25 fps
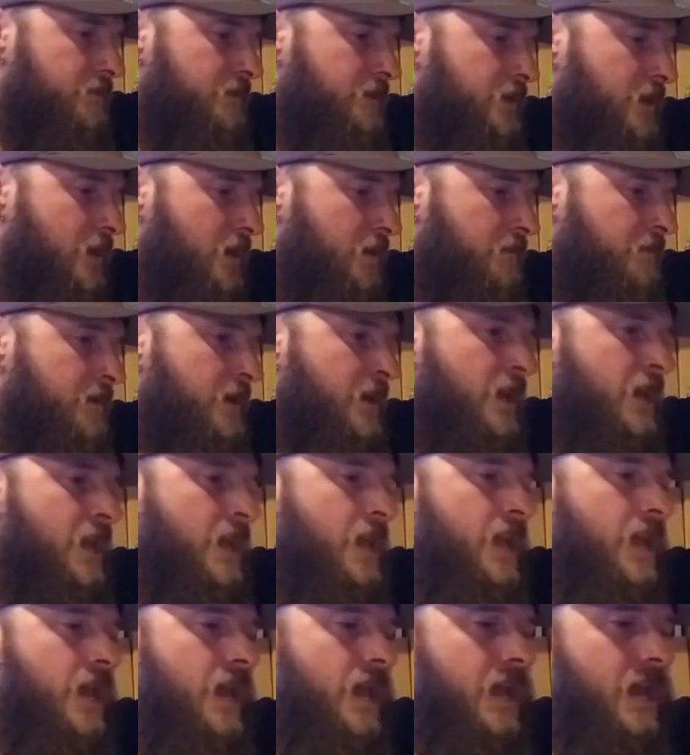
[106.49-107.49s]
No,
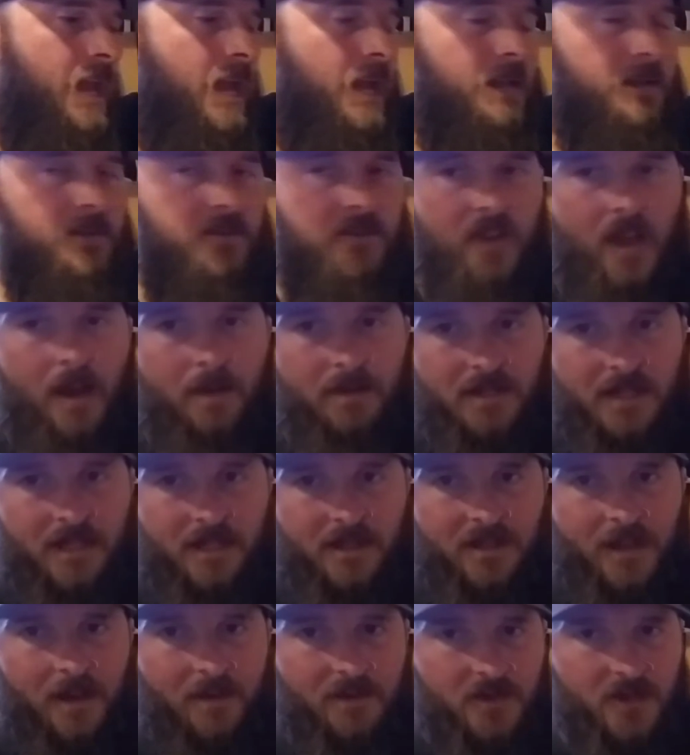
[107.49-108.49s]
and so I was
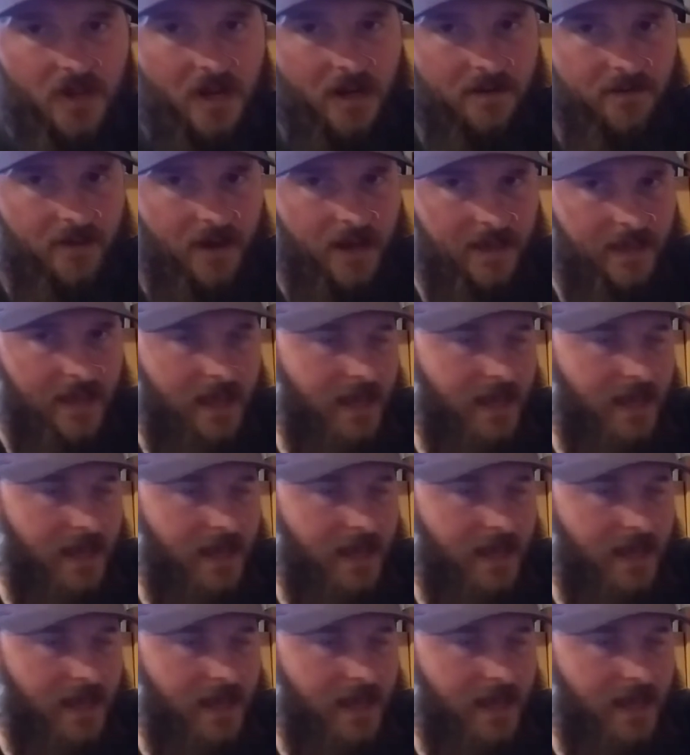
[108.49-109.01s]
trying to find